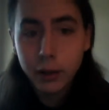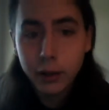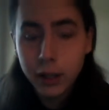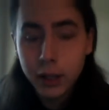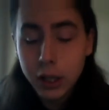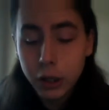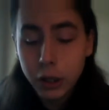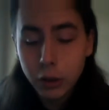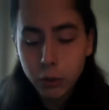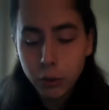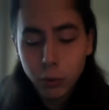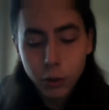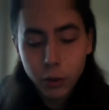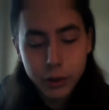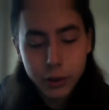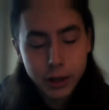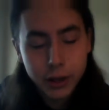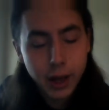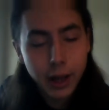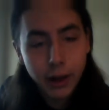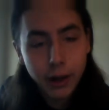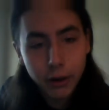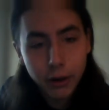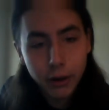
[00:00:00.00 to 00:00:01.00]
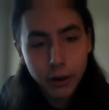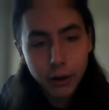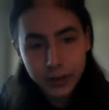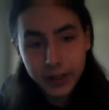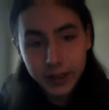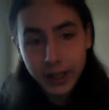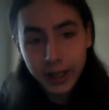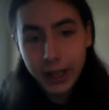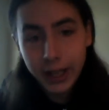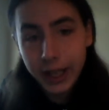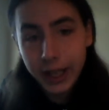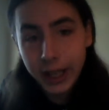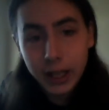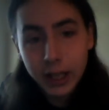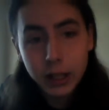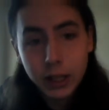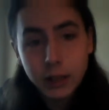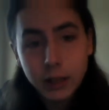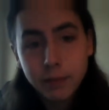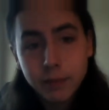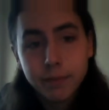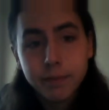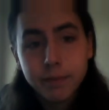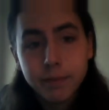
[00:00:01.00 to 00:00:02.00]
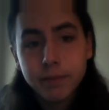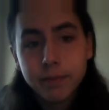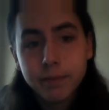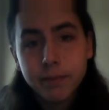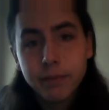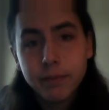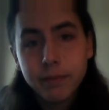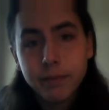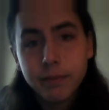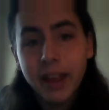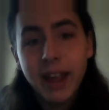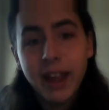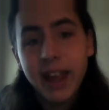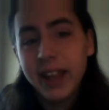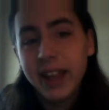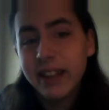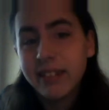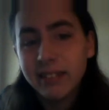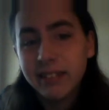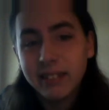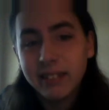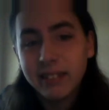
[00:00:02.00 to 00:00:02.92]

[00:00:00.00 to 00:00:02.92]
He could retire today and